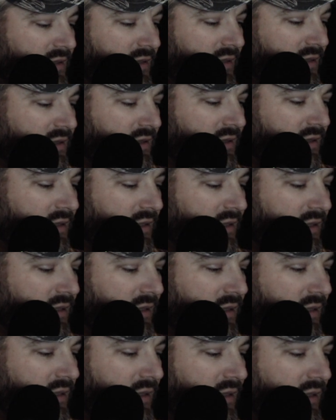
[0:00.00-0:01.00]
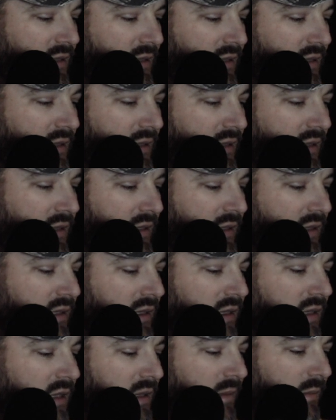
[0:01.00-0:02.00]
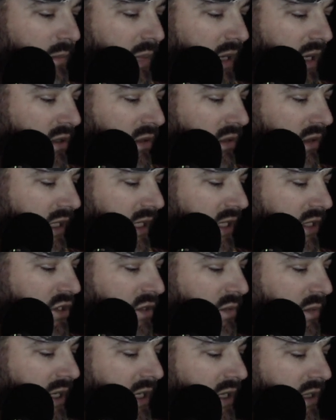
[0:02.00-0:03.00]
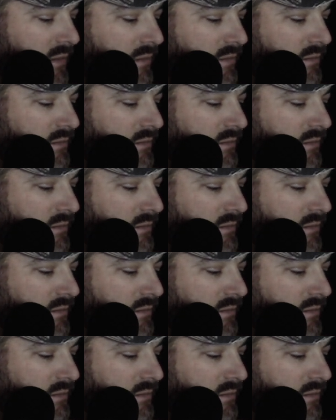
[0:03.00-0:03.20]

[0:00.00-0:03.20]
is a barrel-aged beer.